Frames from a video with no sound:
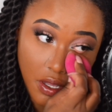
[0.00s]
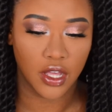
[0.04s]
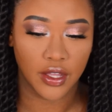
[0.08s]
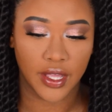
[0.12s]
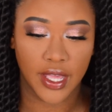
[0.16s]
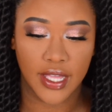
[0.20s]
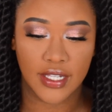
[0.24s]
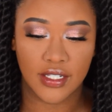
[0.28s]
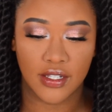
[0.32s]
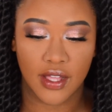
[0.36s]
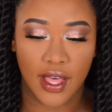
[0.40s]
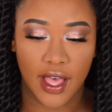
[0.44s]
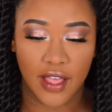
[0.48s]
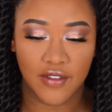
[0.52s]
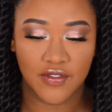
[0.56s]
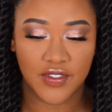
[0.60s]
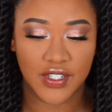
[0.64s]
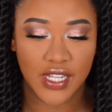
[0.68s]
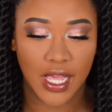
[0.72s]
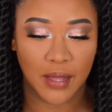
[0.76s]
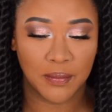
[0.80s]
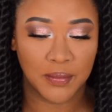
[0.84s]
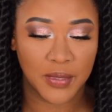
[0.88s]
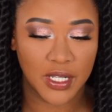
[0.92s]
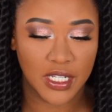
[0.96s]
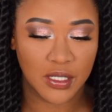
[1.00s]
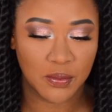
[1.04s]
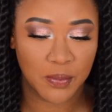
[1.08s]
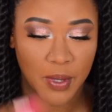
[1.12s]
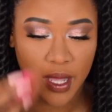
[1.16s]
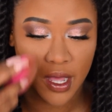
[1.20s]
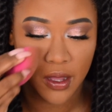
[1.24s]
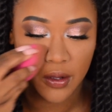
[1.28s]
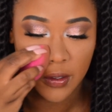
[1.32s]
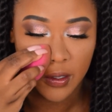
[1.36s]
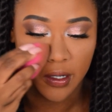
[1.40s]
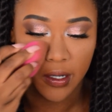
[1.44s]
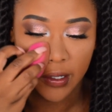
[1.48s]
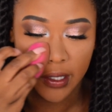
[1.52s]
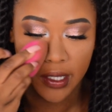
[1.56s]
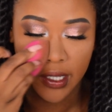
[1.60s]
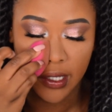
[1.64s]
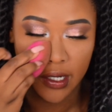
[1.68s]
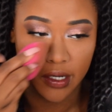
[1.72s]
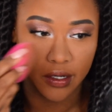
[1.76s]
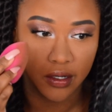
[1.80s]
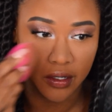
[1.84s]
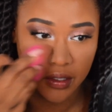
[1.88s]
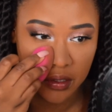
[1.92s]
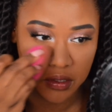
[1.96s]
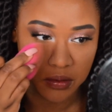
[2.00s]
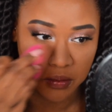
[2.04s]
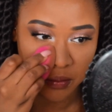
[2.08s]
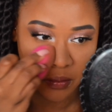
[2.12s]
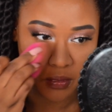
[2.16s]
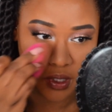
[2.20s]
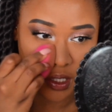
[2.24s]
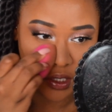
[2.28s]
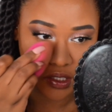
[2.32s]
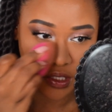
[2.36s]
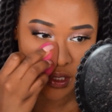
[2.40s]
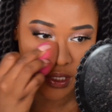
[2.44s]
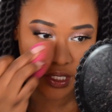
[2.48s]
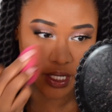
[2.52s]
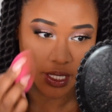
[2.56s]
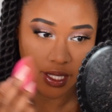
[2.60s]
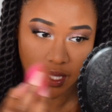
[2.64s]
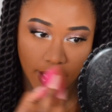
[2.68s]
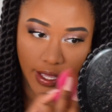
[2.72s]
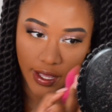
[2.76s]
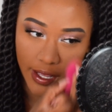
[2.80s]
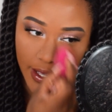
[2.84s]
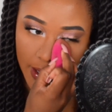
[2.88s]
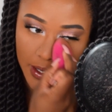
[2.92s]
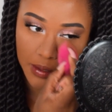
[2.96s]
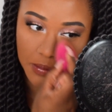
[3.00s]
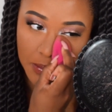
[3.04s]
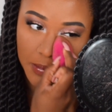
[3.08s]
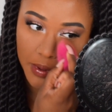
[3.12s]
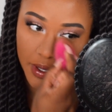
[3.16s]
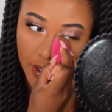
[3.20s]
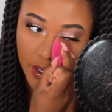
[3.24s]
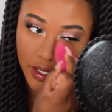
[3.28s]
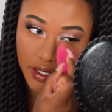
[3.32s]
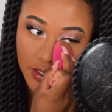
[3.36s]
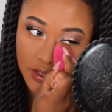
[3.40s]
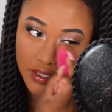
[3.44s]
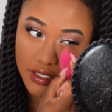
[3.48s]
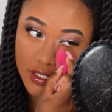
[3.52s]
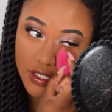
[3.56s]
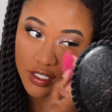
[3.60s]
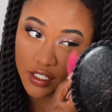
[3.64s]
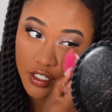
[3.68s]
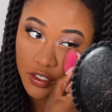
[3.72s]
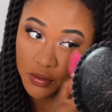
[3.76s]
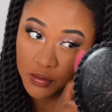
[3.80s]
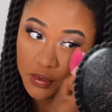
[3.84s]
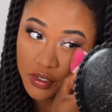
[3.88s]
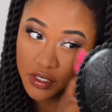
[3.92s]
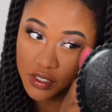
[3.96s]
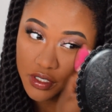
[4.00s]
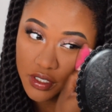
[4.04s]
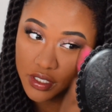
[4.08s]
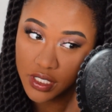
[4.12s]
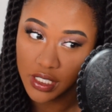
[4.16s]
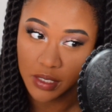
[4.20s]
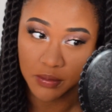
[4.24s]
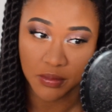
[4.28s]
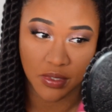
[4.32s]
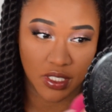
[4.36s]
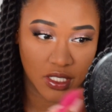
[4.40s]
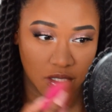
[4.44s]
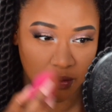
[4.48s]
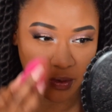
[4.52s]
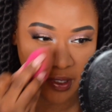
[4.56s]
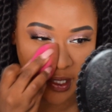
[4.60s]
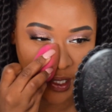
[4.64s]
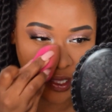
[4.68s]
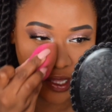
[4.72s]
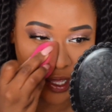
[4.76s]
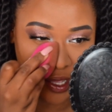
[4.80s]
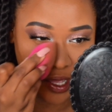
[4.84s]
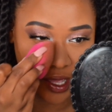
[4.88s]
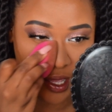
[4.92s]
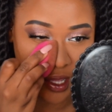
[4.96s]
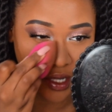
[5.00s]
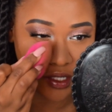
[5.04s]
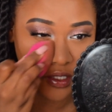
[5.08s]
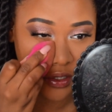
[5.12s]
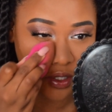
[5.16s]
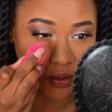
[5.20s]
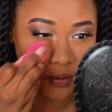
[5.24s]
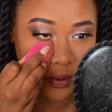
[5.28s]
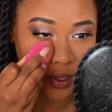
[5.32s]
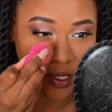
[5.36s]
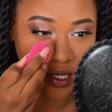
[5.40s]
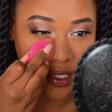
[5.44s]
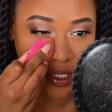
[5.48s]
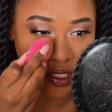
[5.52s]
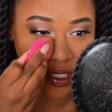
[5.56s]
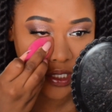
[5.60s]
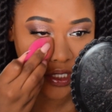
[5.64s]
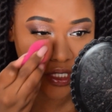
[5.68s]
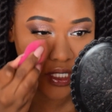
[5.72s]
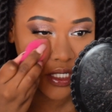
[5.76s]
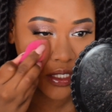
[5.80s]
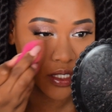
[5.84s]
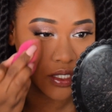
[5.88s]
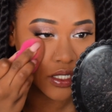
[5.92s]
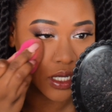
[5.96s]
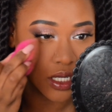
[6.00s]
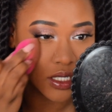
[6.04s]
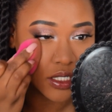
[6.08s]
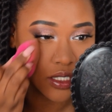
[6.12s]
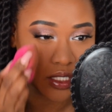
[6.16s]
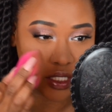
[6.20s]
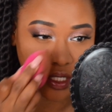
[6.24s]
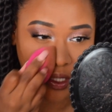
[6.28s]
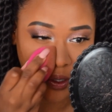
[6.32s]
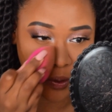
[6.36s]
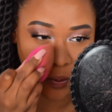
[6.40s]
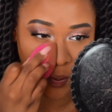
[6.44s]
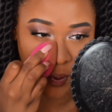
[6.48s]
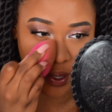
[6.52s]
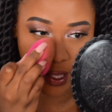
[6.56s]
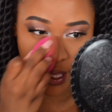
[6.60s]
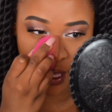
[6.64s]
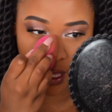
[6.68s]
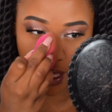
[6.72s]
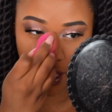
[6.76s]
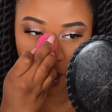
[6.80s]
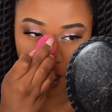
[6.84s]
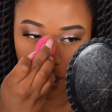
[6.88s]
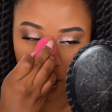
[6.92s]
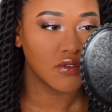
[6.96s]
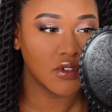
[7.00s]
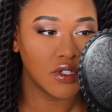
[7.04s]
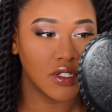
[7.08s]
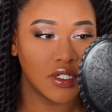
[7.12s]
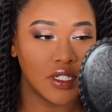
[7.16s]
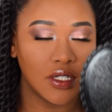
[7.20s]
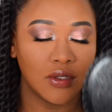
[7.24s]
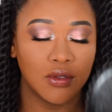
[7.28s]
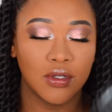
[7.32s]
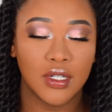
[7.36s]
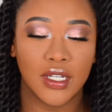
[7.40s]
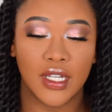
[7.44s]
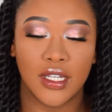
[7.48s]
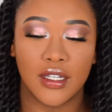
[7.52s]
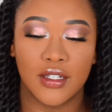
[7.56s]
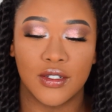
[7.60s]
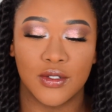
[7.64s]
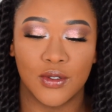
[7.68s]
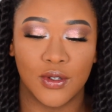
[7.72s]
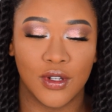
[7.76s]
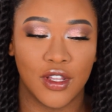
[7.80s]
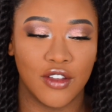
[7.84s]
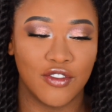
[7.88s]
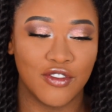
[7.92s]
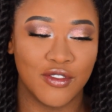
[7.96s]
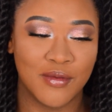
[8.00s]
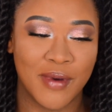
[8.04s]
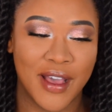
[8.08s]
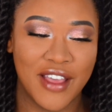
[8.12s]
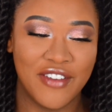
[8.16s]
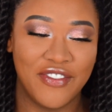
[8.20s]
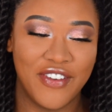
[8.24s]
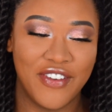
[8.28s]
Okay, so I've dabbed this powder in as much as I can, but it still seems to be there. So I'm gonna need to dust it away. Got little glitters all over my